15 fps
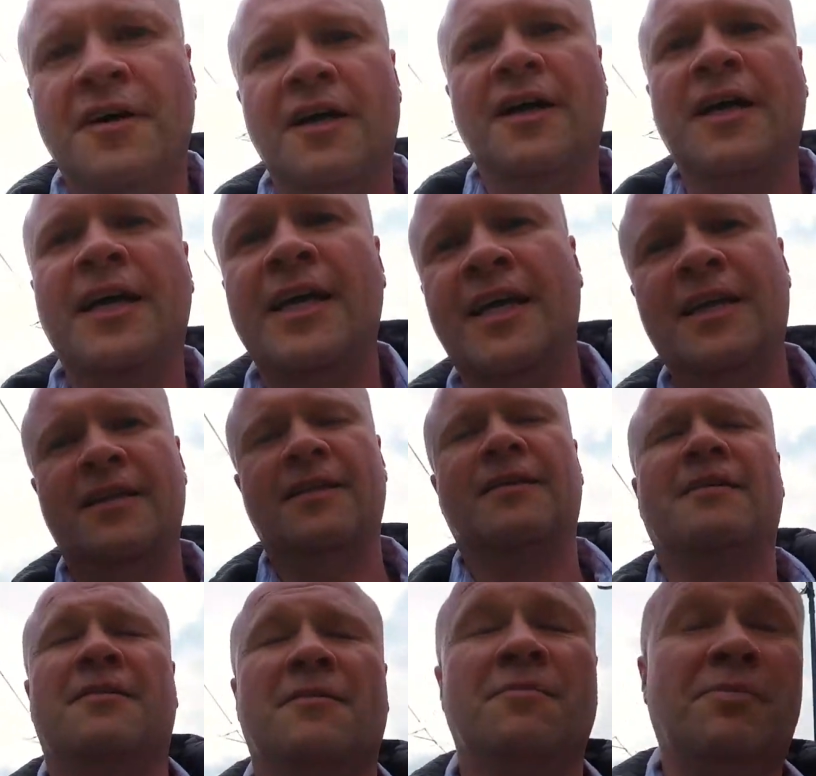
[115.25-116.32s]
I
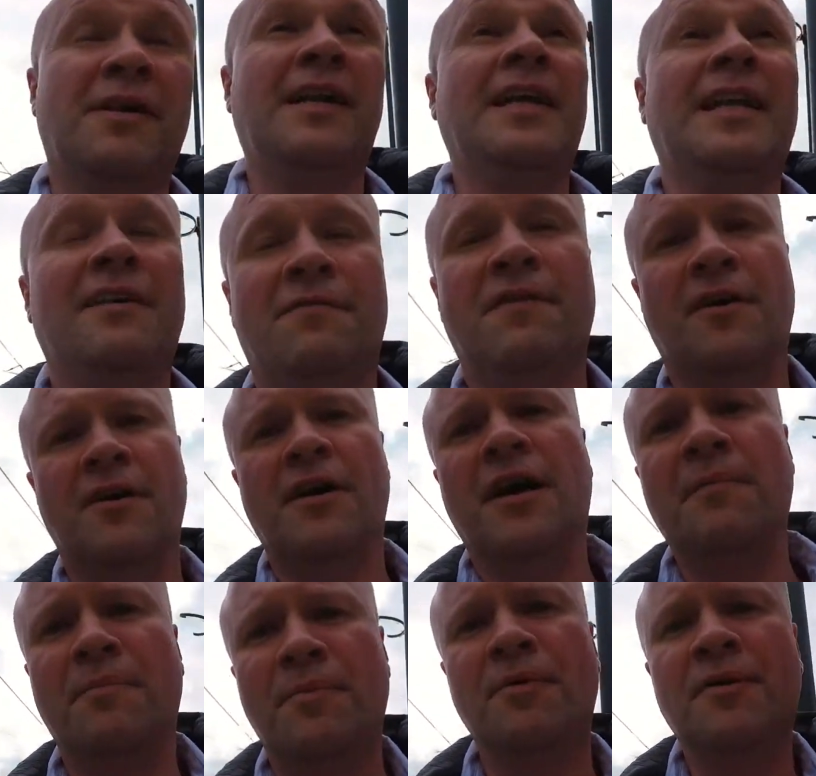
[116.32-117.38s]
completely forgot.
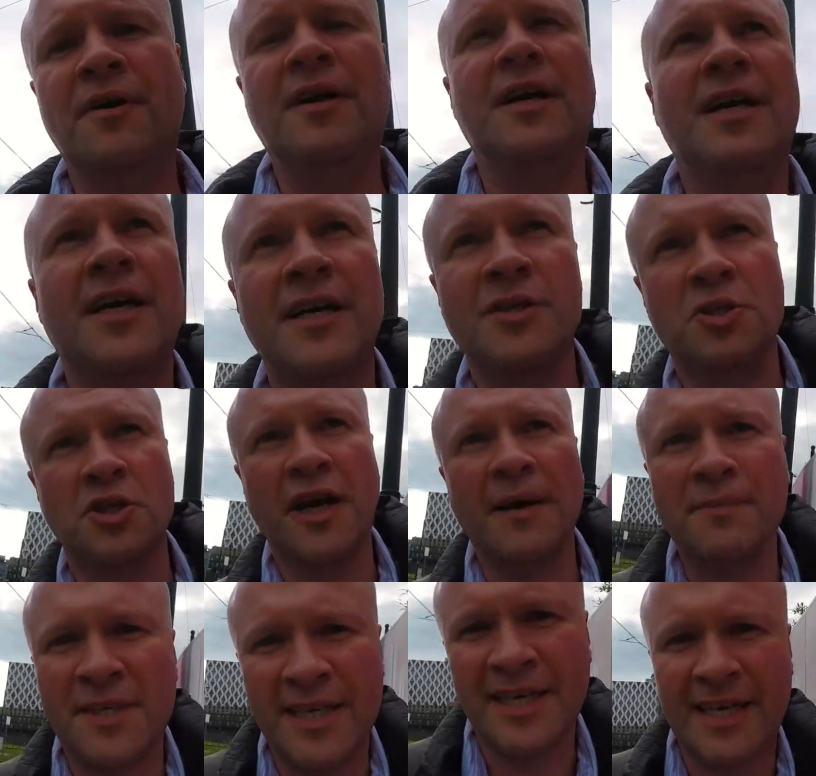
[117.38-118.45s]
I bought a tram
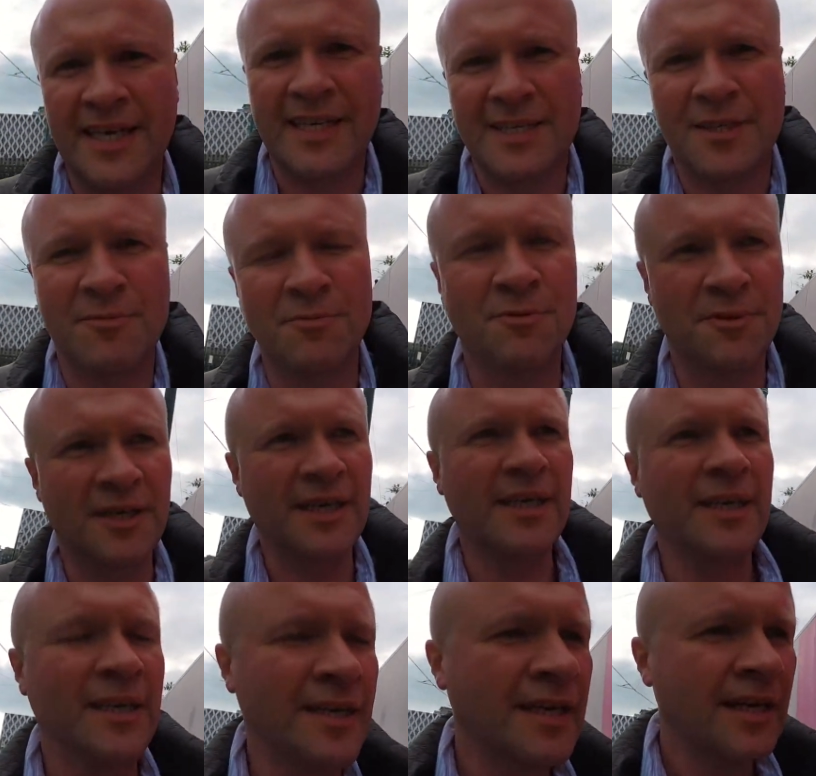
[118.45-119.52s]
ticket this morning.
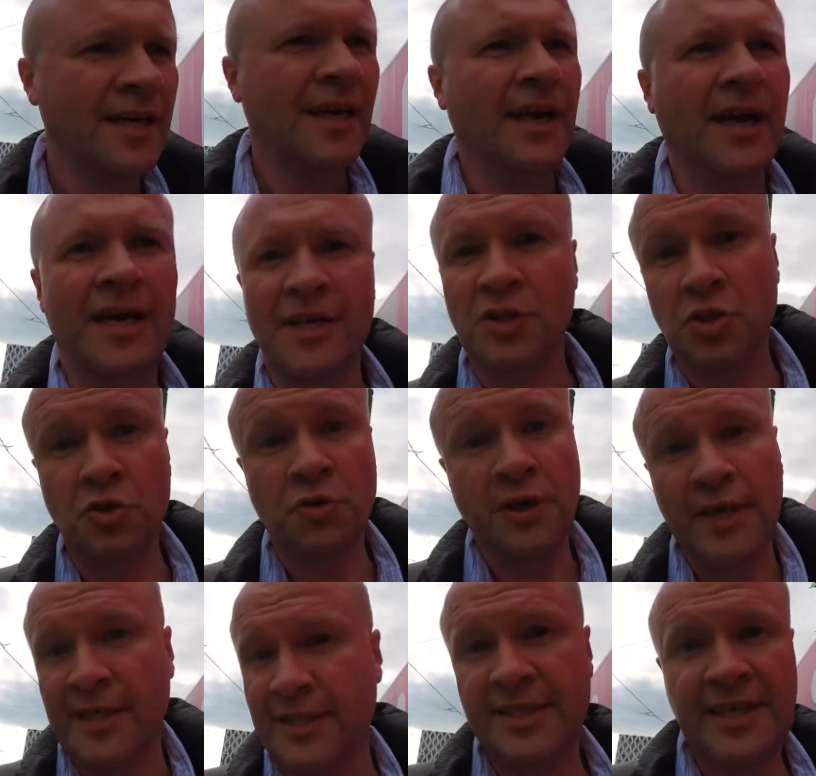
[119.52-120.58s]
Uh,
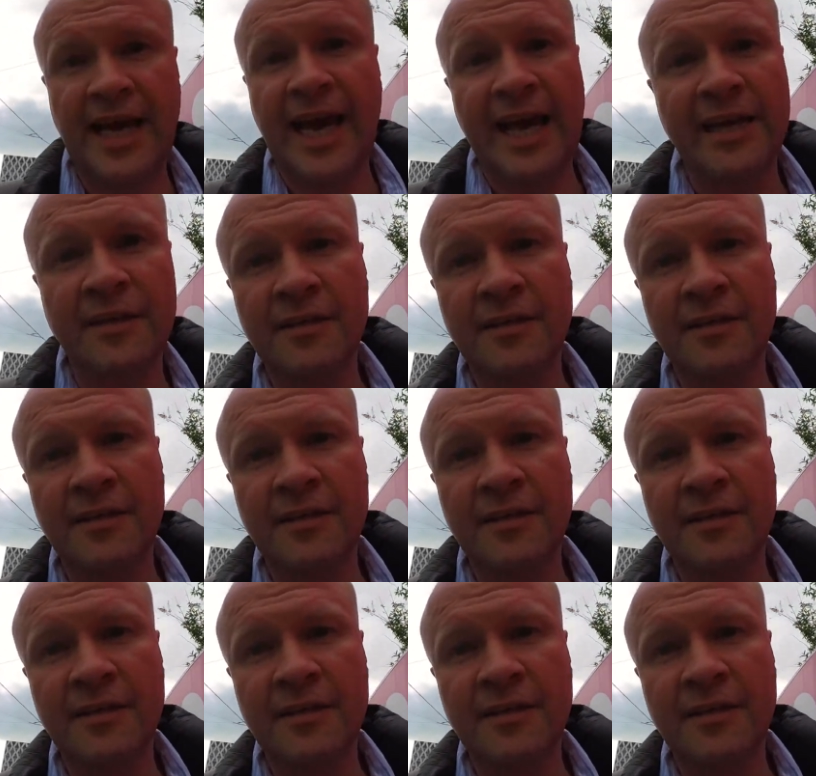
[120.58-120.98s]
Joy's ten.